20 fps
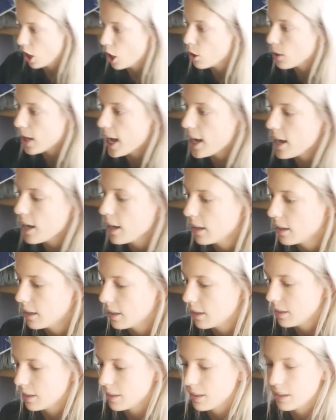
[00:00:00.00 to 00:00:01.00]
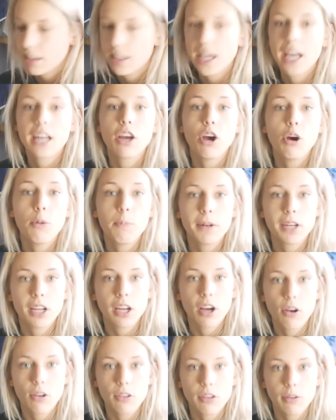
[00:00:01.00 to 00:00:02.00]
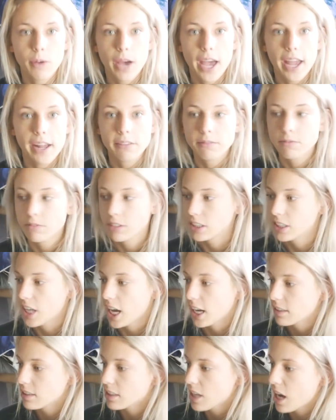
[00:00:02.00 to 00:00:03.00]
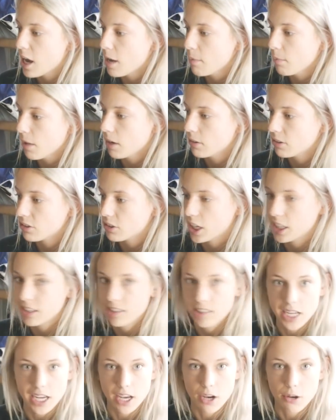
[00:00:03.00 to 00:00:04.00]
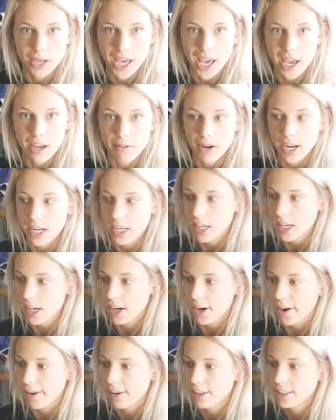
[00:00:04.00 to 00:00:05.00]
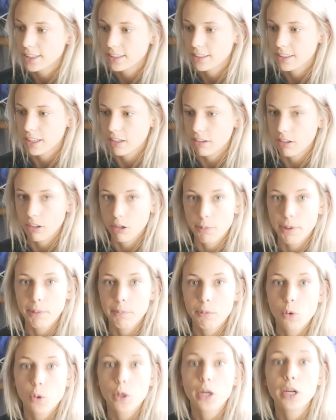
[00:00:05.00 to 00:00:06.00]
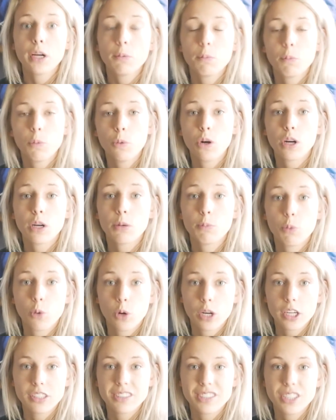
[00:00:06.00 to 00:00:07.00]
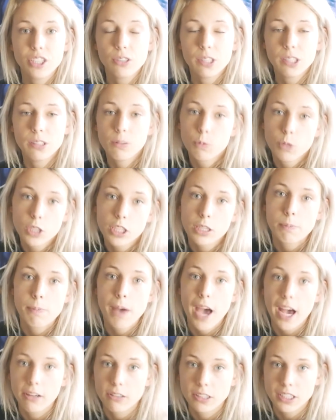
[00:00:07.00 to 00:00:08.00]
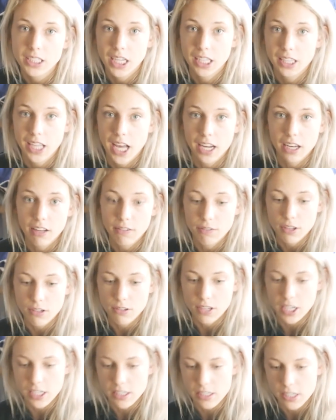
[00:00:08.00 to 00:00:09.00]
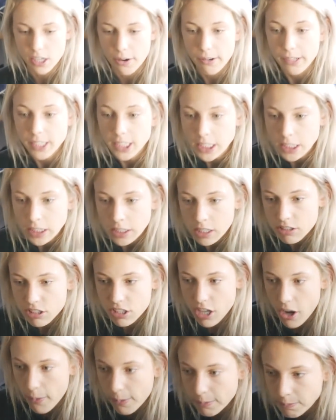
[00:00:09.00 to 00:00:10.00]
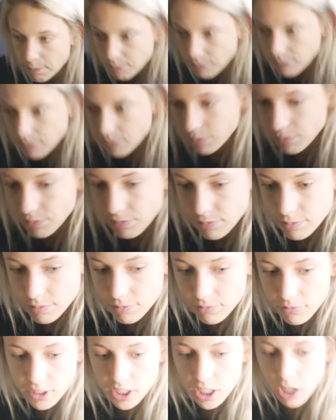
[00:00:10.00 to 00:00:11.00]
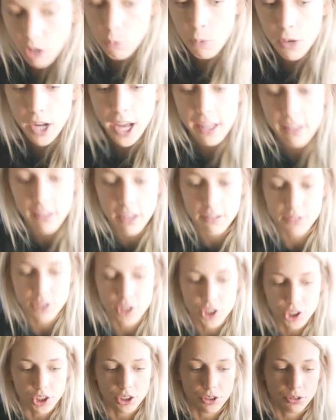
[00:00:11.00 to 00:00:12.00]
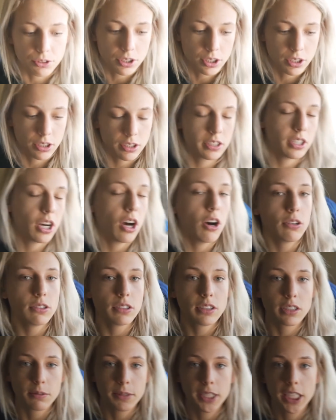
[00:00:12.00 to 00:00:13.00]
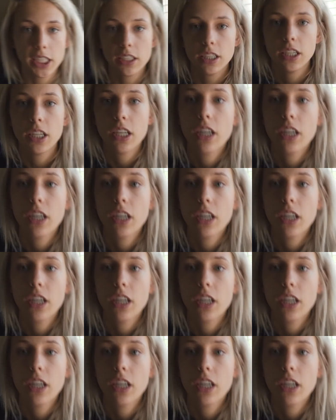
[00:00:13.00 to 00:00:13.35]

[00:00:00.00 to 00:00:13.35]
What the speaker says: okay, then open it all the way. The next time I would try to say, okay, right here, and a little bit more. So you can work backwards on that if you need to. So what I love to do, the ultimate